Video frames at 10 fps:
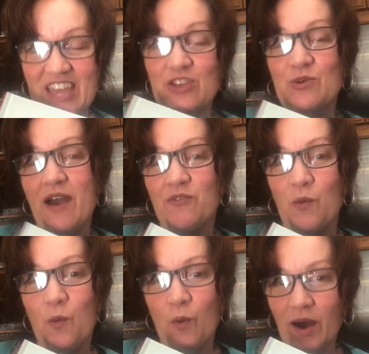You have a
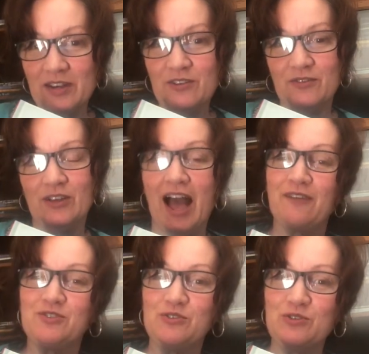wonderful
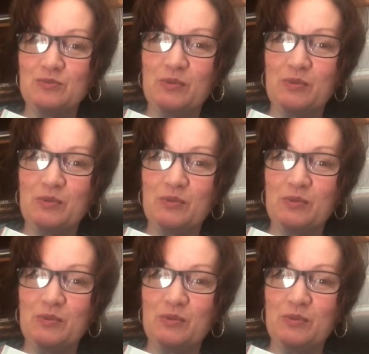afternoon,